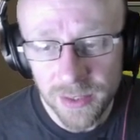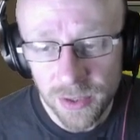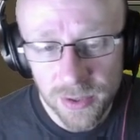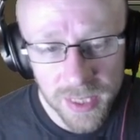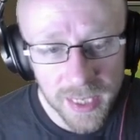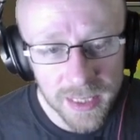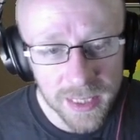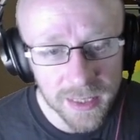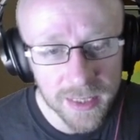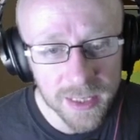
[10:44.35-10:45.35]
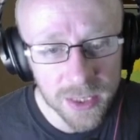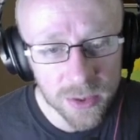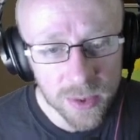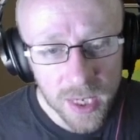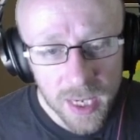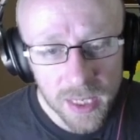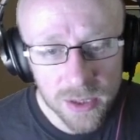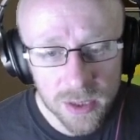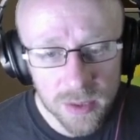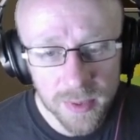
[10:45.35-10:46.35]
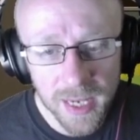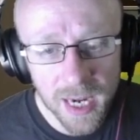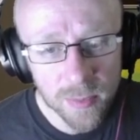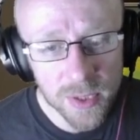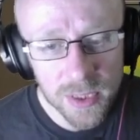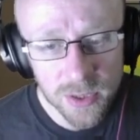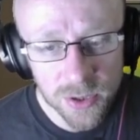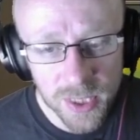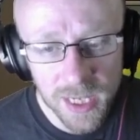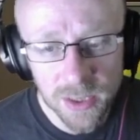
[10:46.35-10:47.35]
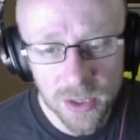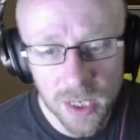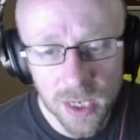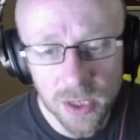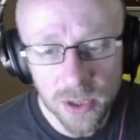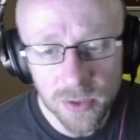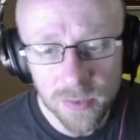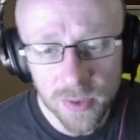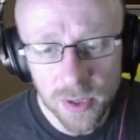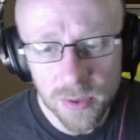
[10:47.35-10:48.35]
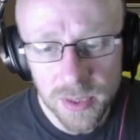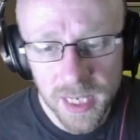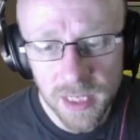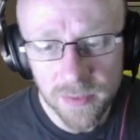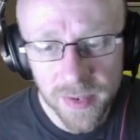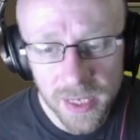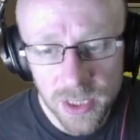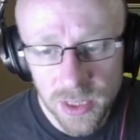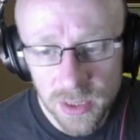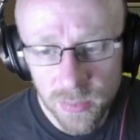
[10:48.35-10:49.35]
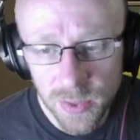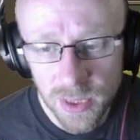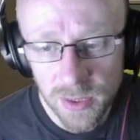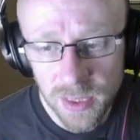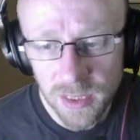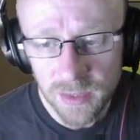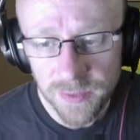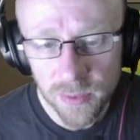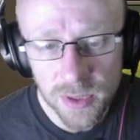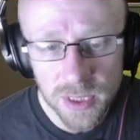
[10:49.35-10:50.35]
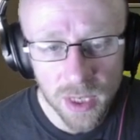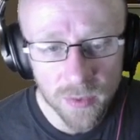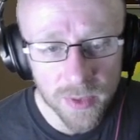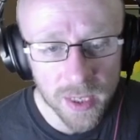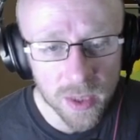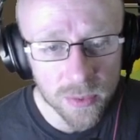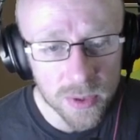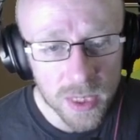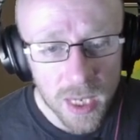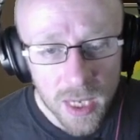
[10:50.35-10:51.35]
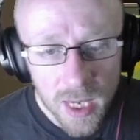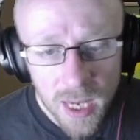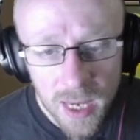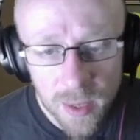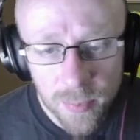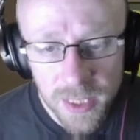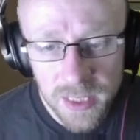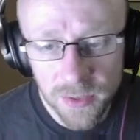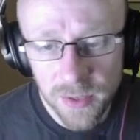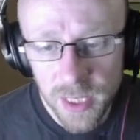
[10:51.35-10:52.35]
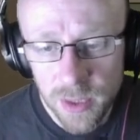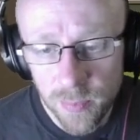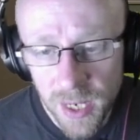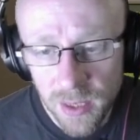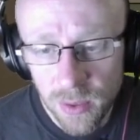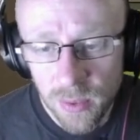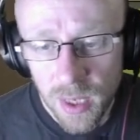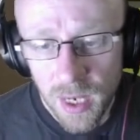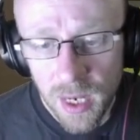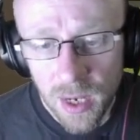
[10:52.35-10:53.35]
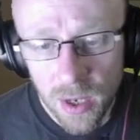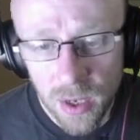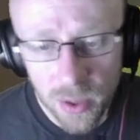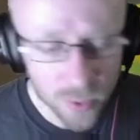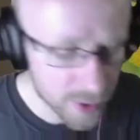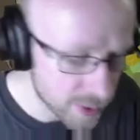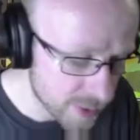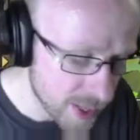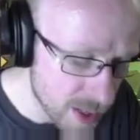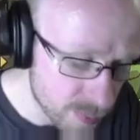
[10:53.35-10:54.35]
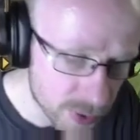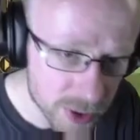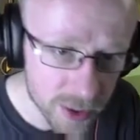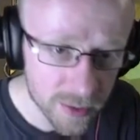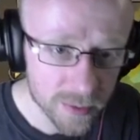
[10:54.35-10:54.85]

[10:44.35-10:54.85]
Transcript: The Crusades, in addition, introduce elements such as new Crusader factions, which are intensely focused on their goals. Please click the Nation panel or hit the end button.